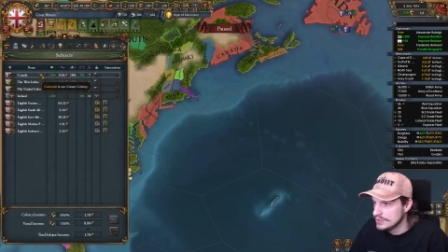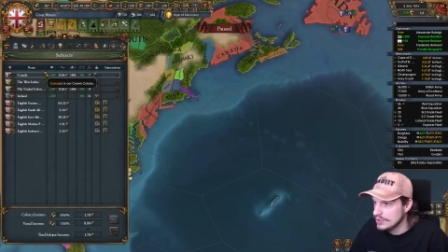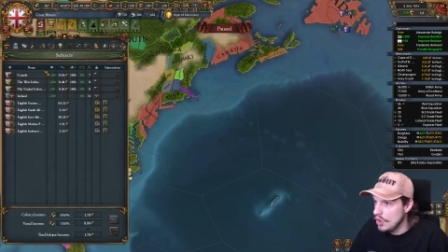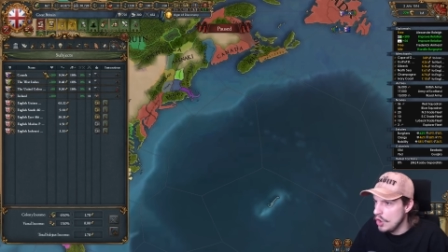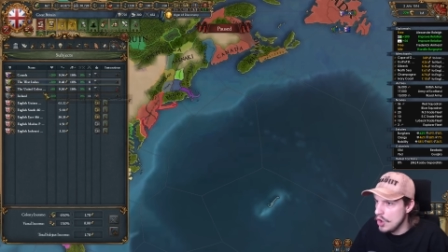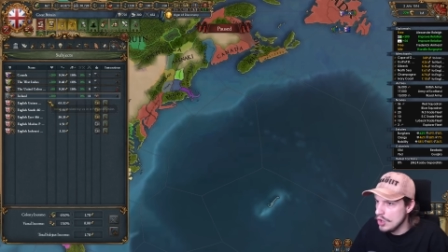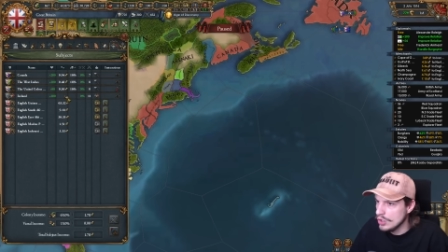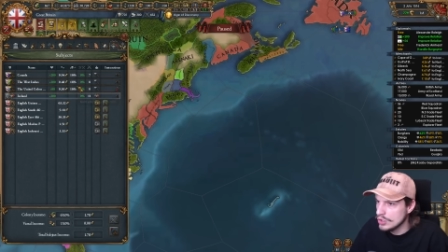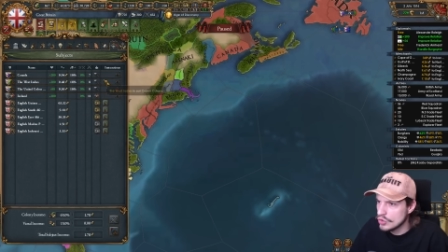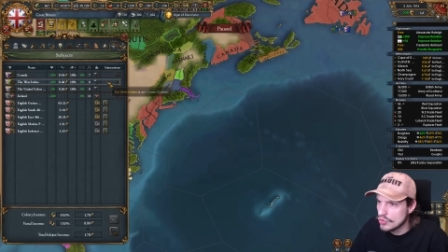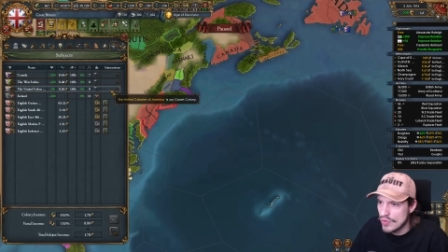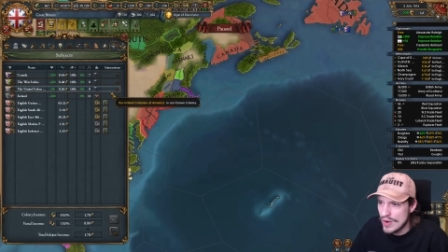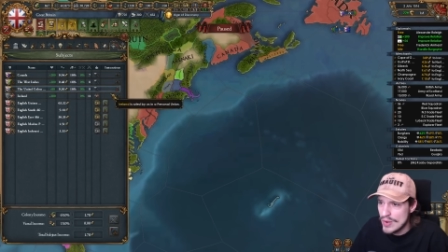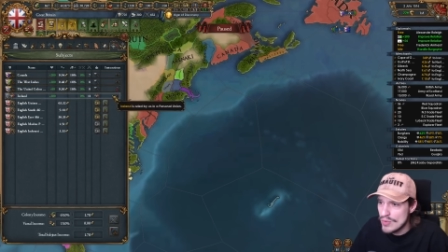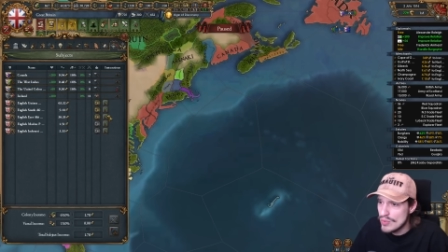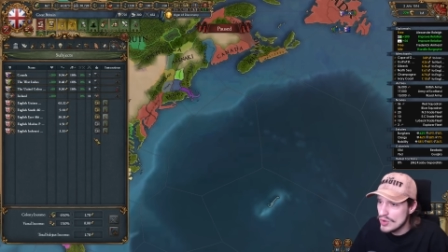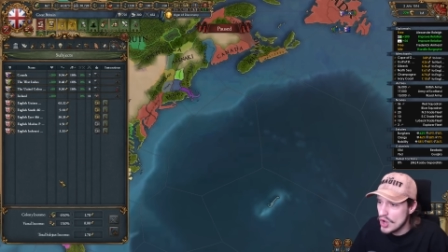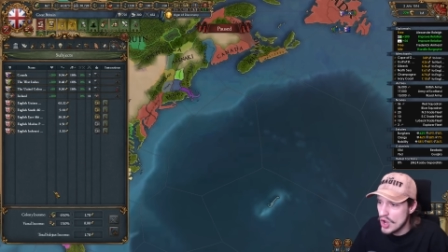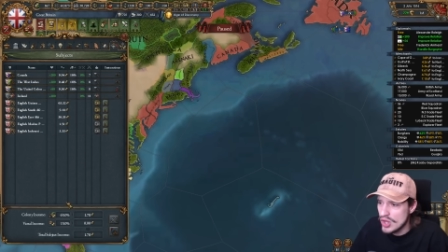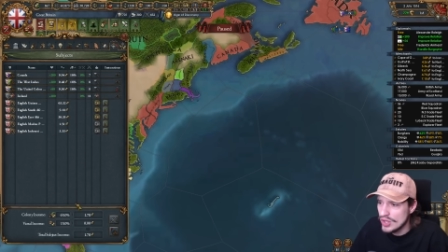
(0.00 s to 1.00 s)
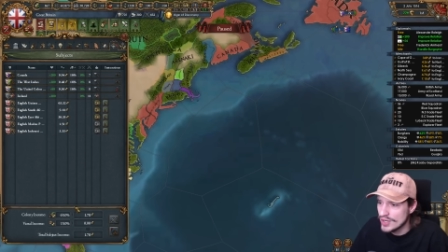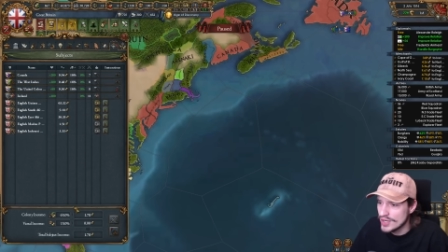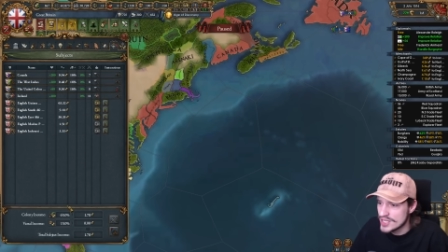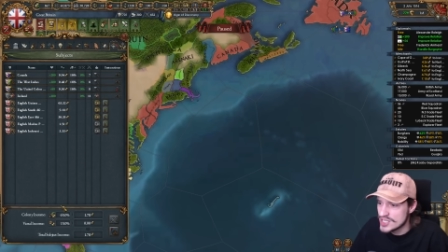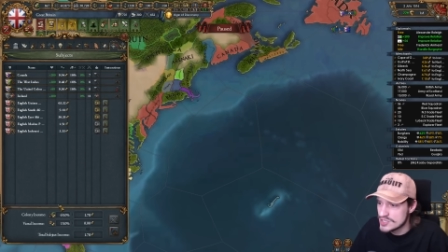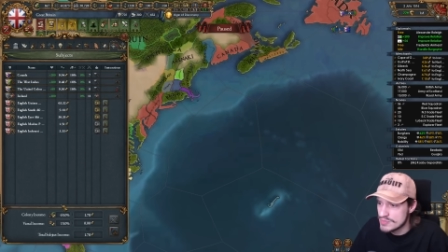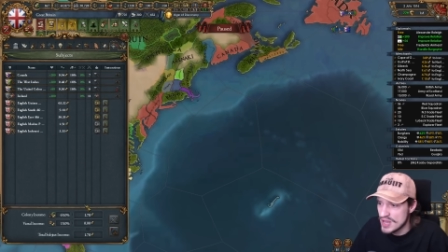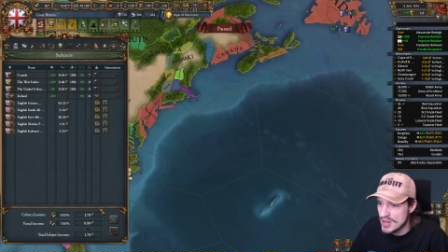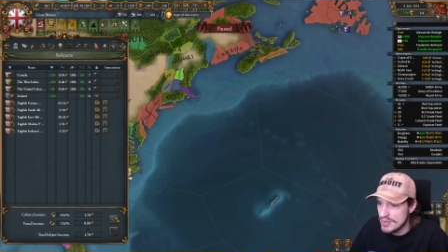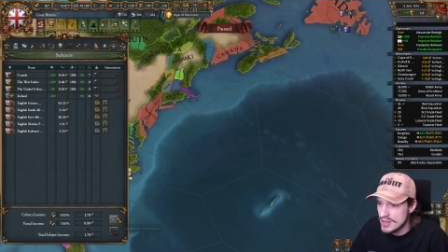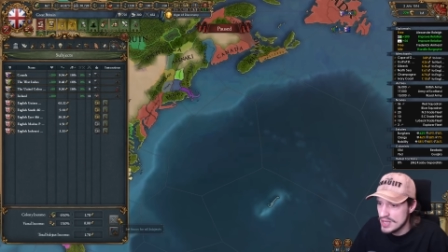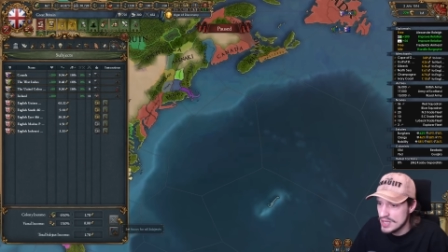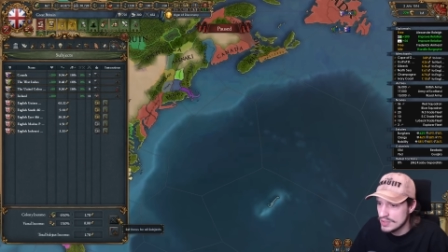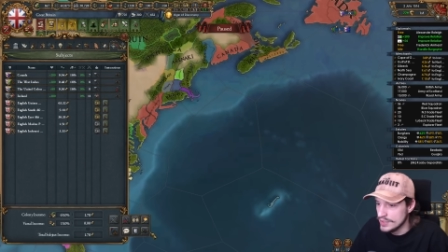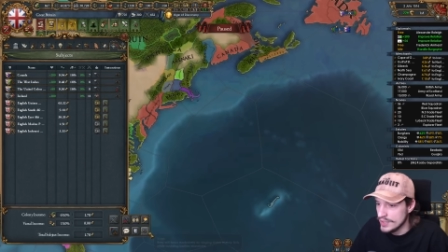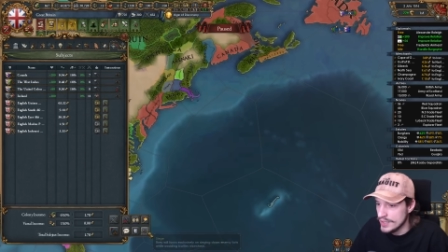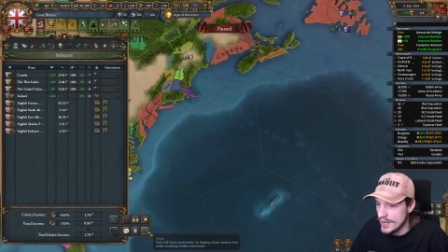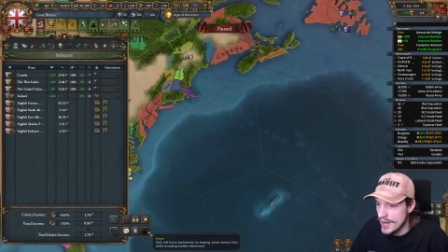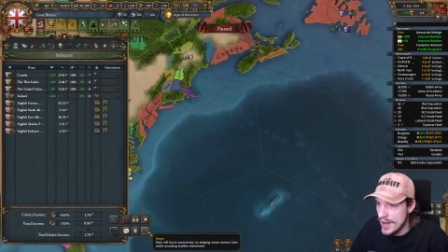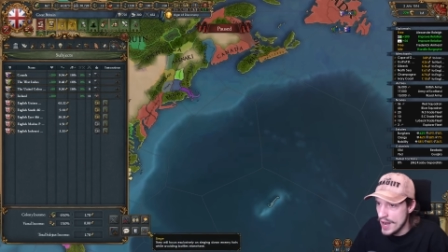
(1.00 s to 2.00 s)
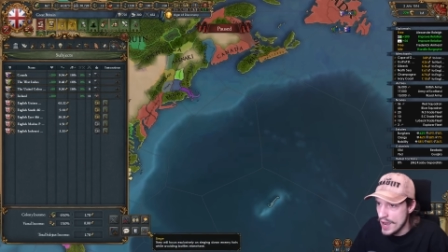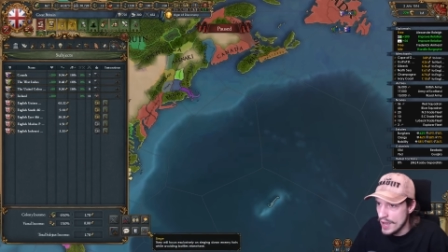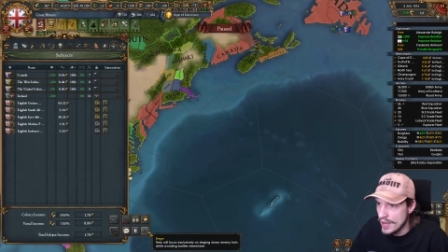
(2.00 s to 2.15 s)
All crown colonies, baby. Yeah.